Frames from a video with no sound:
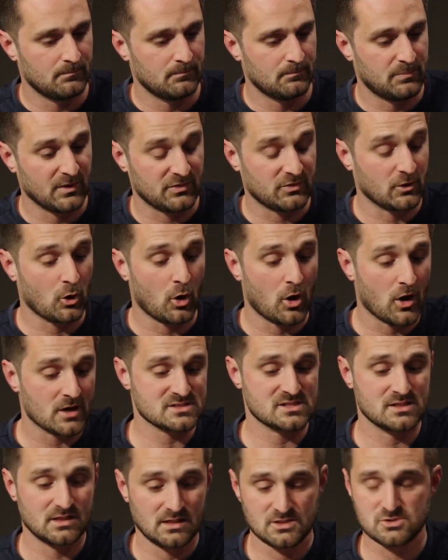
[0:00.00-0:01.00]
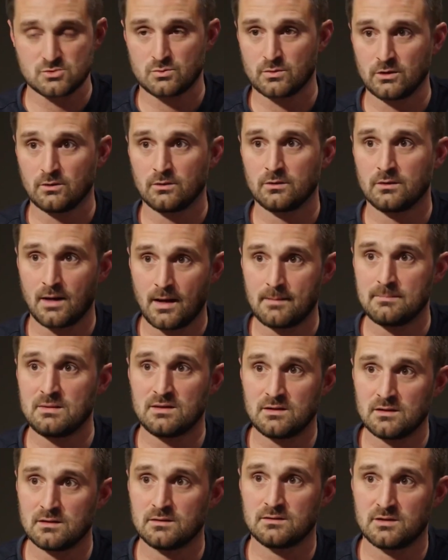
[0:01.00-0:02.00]
But the cost thing is real. I mean,
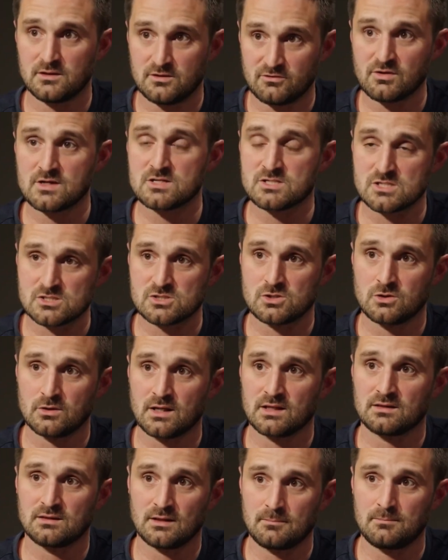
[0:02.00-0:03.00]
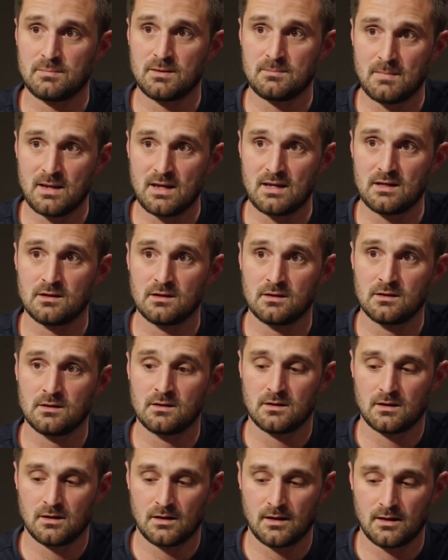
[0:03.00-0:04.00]
the devices could, I think, be made
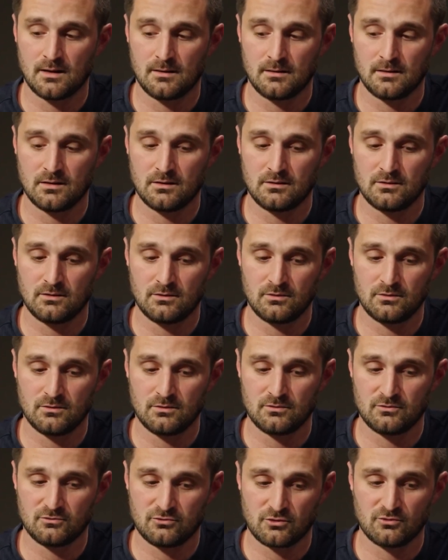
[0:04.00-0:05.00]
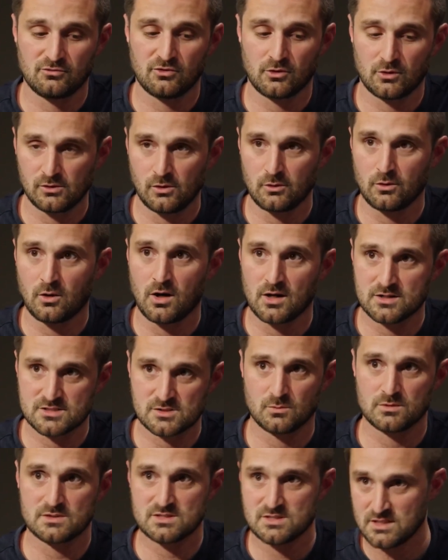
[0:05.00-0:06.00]
for a very low cost
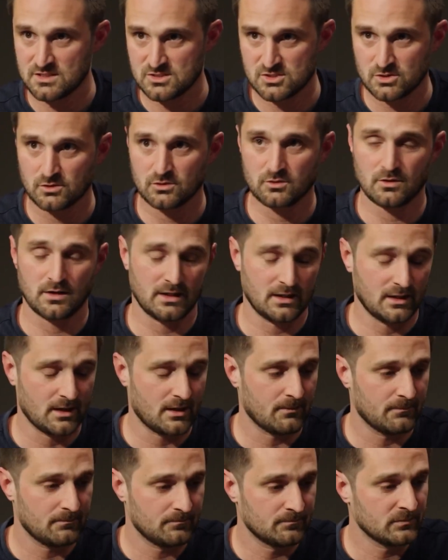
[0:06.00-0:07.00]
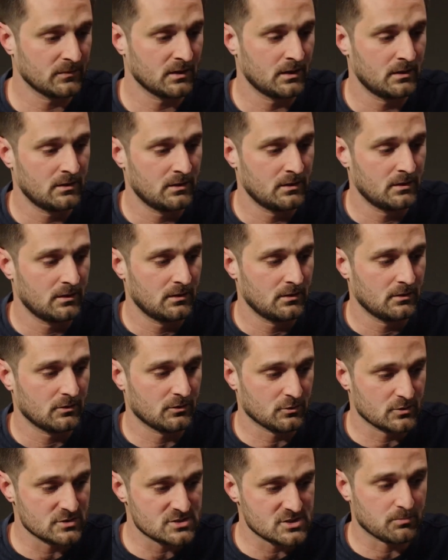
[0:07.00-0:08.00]
once they start cranking out.
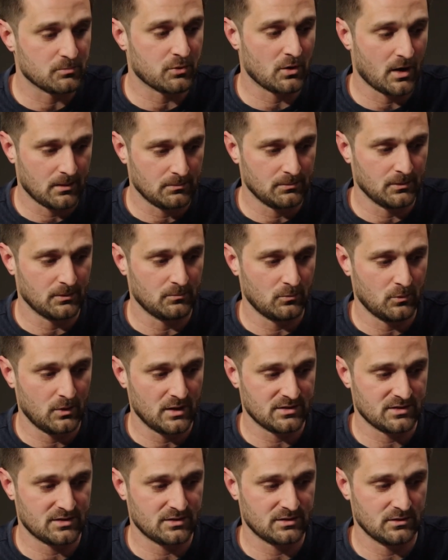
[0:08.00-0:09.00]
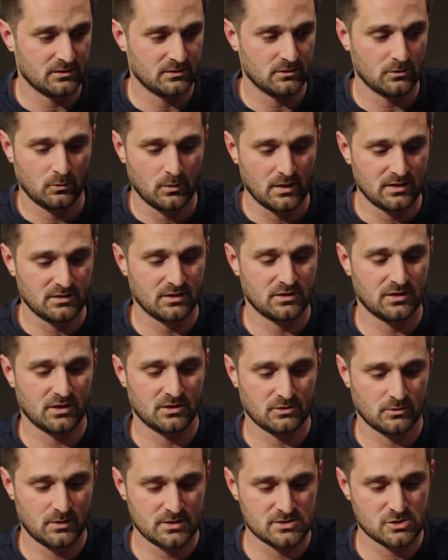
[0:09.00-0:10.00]
There is a problem with the way that the
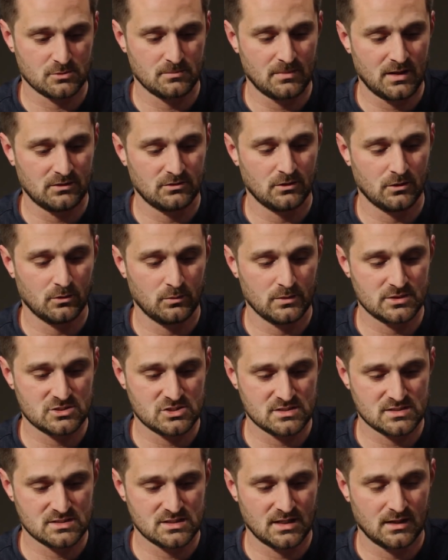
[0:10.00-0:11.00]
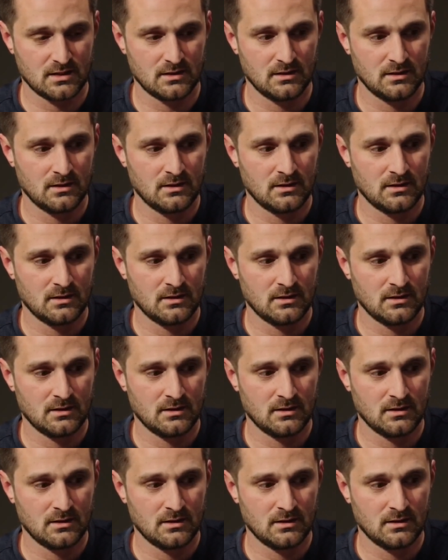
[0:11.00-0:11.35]
threads are made, though, which is that